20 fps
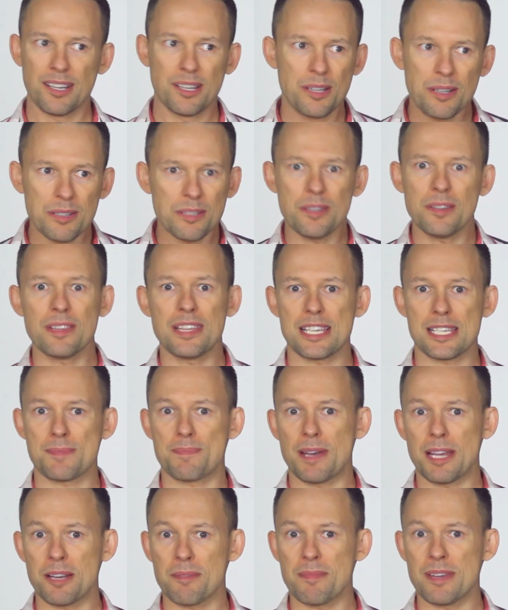Who knew that
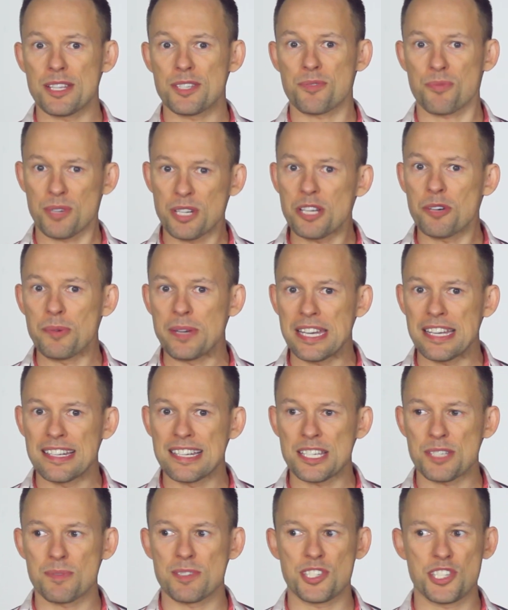Spider-Man's real
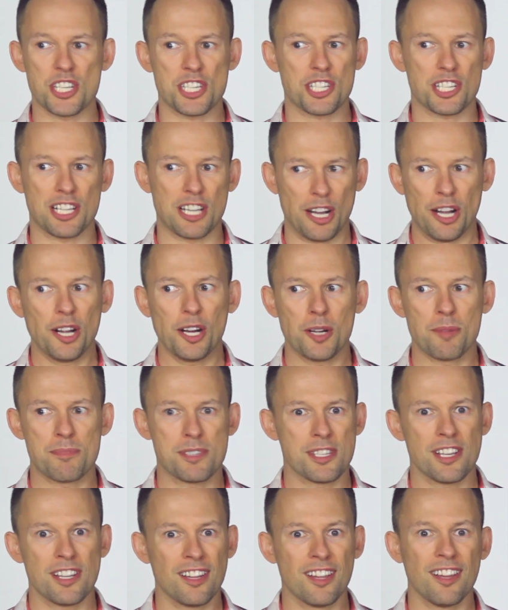weakness was just
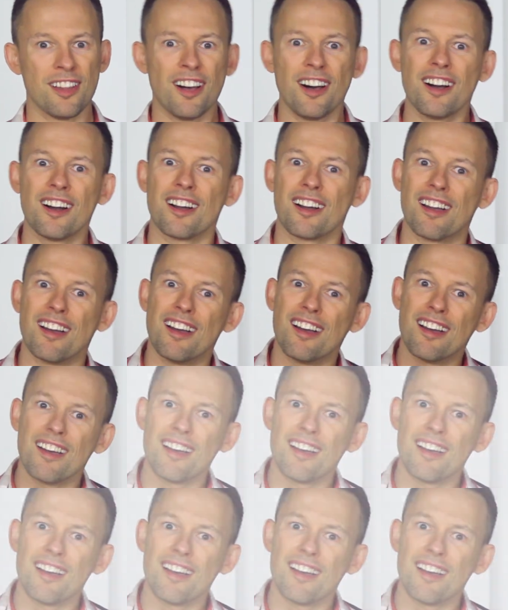carbs all along?